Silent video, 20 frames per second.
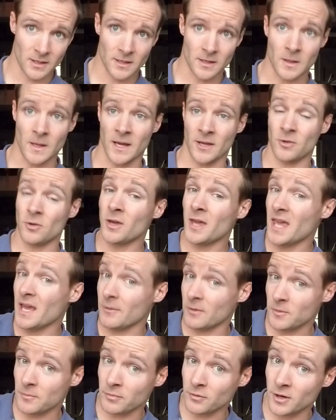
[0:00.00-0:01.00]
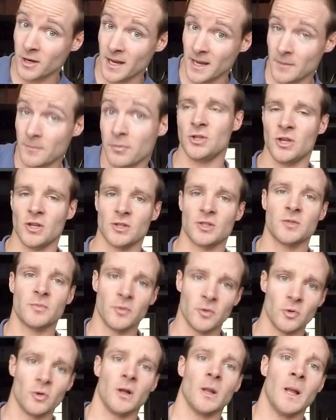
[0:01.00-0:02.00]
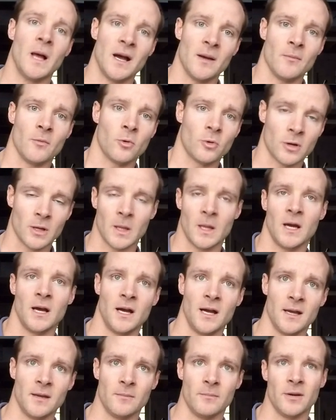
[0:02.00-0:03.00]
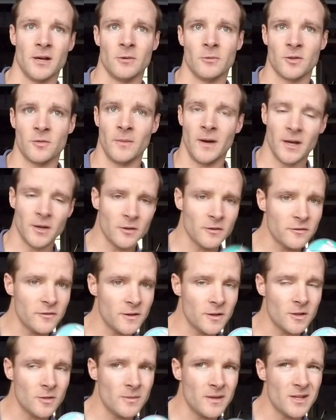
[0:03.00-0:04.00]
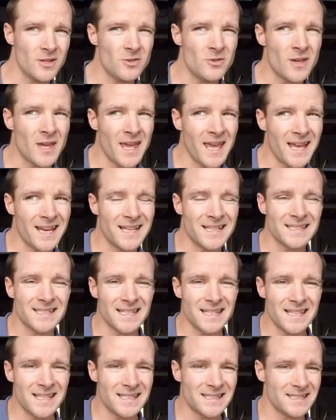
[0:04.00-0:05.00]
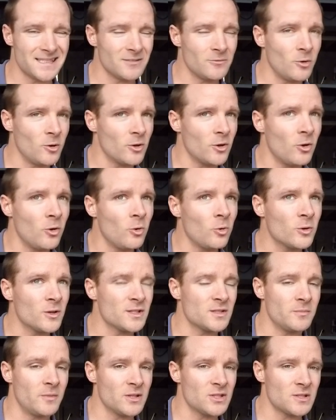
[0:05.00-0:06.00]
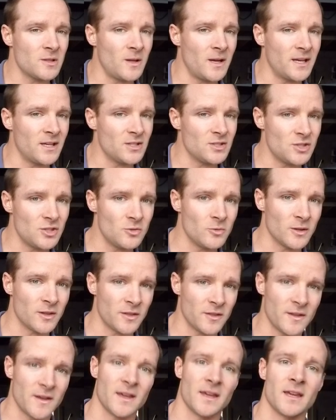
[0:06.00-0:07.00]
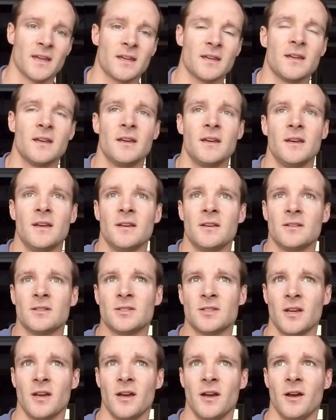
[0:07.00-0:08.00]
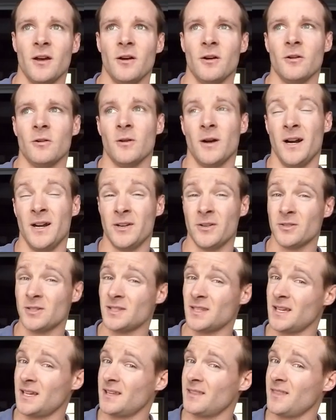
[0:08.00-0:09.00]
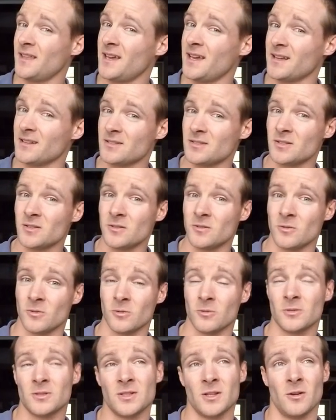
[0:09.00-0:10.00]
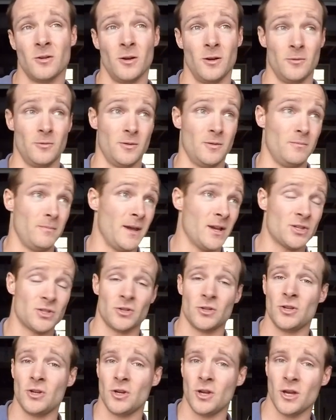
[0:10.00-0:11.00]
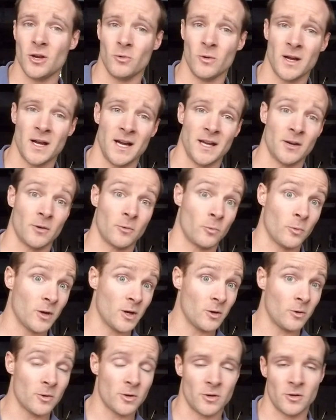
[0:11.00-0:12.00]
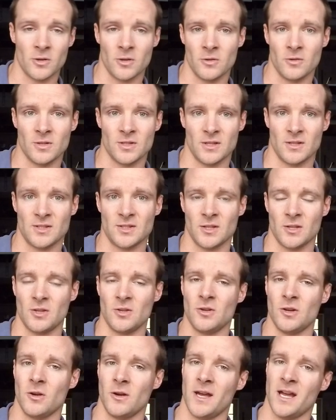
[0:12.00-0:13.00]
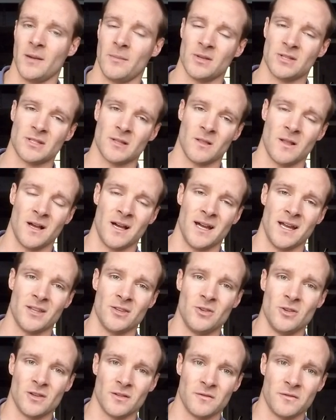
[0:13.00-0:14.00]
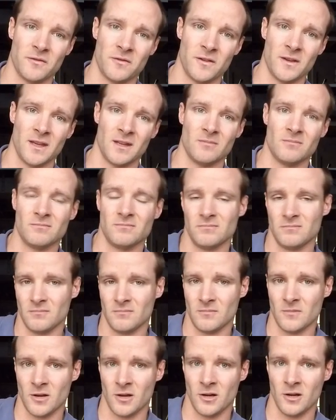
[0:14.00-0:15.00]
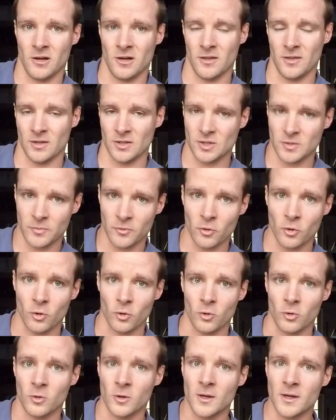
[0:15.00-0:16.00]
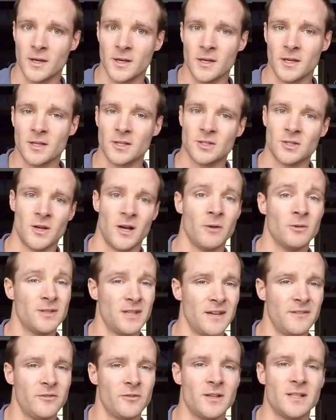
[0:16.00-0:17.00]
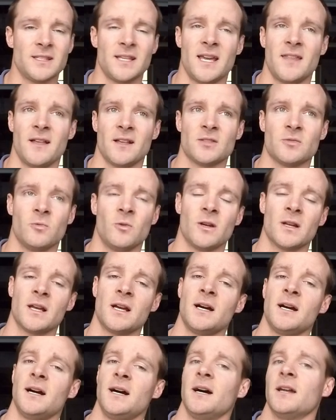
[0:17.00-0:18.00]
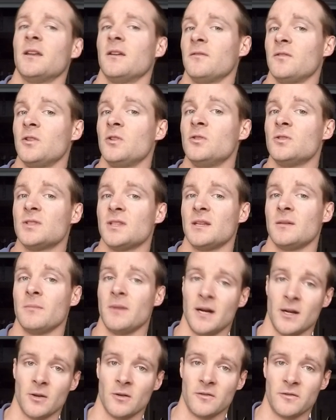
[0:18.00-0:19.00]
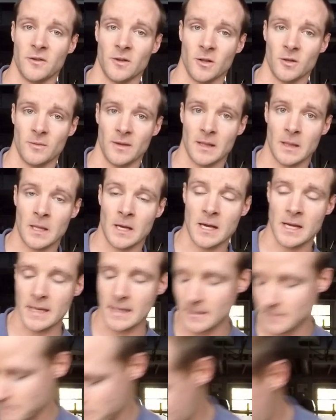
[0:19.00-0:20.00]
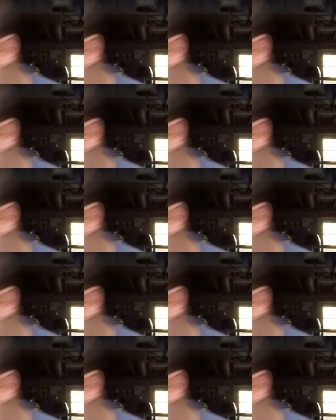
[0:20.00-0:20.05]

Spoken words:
like you can with braid. You can spool a lot more line, but with monofilament, you can't as easy. It won't hold as much line as you would think. So understand that too. So make sure you know what kind of reel you're using so you know how much line you can fit on the spool. So I will definitely say that's one con of using monofilament line.